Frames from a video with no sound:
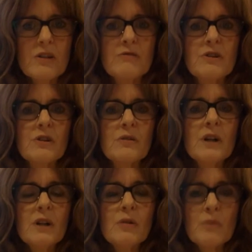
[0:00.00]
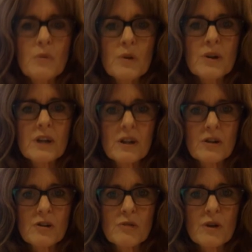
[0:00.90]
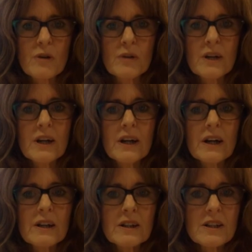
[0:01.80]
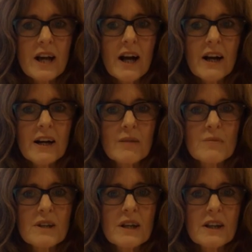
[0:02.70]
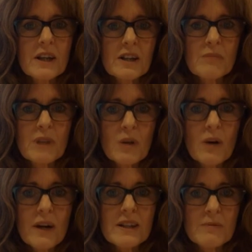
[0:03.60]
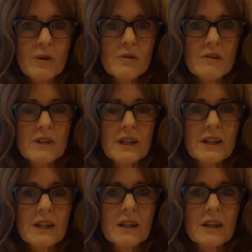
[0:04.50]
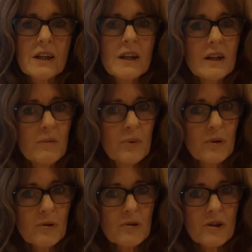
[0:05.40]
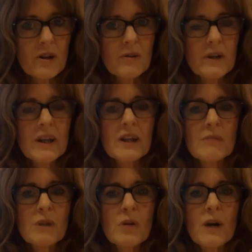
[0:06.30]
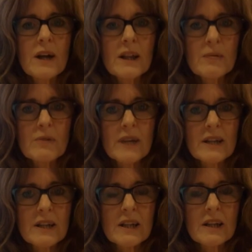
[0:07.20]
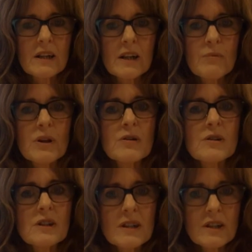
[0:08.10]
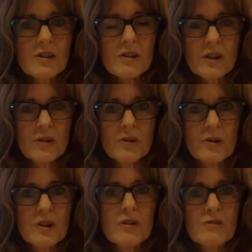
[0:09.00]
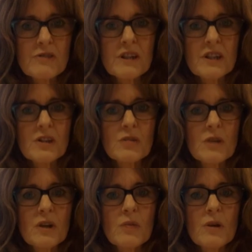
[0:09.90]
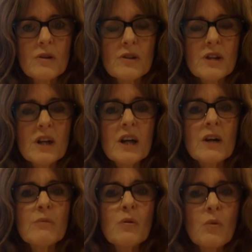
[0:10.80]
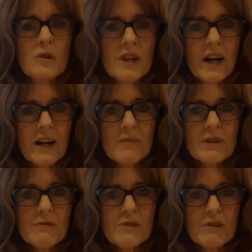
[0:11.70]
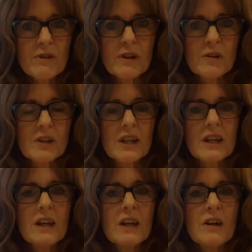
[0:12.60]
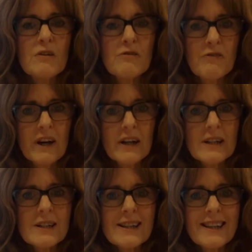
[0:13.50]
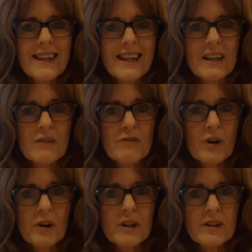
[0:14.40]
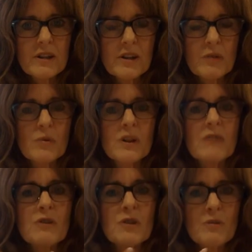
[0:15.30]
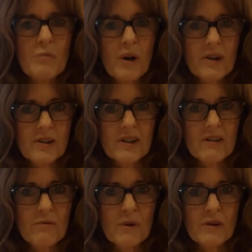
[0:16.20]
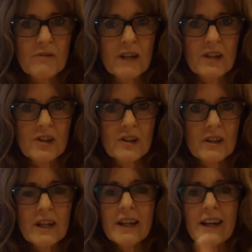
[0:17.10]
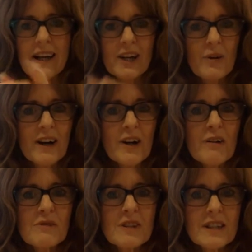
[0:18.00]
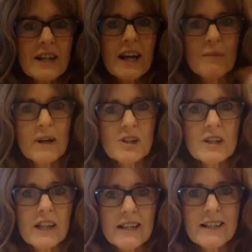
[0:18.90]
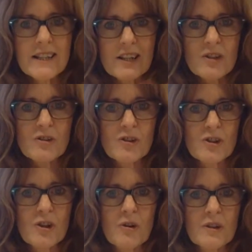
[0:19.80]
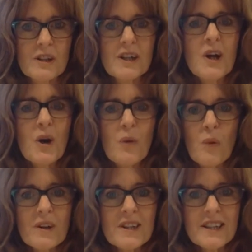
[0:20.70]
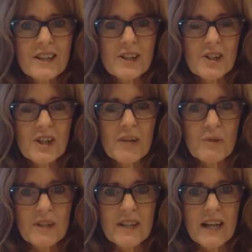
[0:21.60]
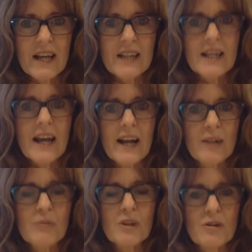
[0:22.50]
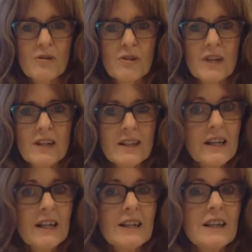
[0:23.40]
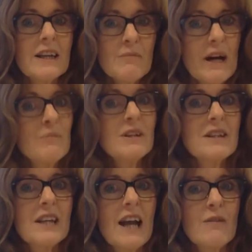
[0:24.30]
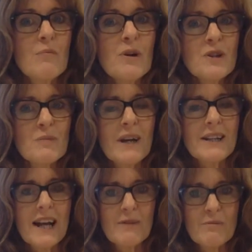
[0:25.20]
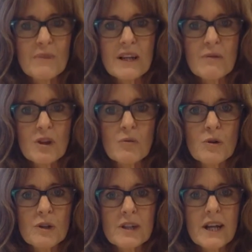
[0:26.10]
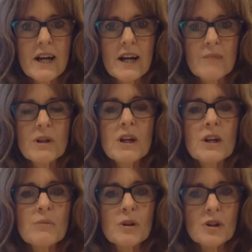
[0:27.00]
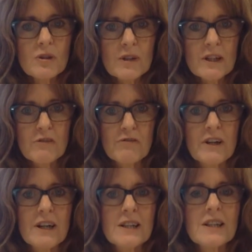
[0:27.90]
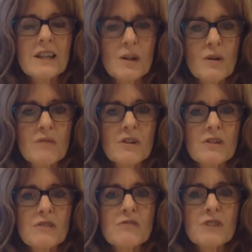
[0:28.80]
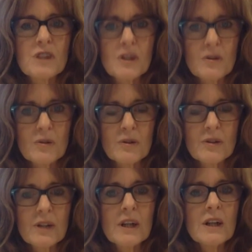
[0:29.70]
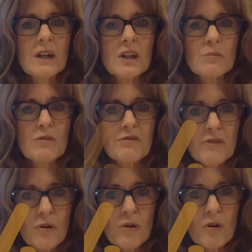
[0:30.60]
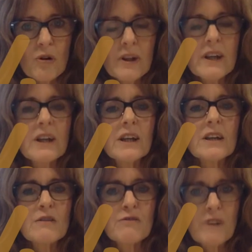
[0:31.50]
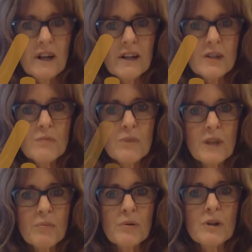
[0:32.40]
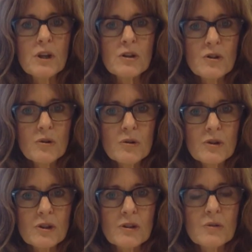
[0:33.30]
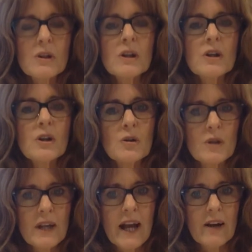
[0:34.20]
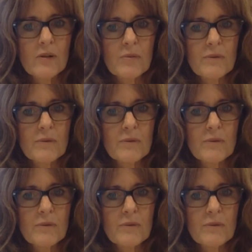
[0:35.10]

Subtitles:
of you will be working on your own, and at times that can be quite demotivating, but also it can be quite liberating because the decisions are yours and you're free to do what you want. But times of difficulty, find the inner voice that will give you some positive motivation. I quite often say, imagine Lesley sat on your shoulder. What is it that she would say to help you through this? Now that might be a scary prospect, having me with you all the time, but you need to find the equivalent for you. Number 4 is find people you can talk to who can help.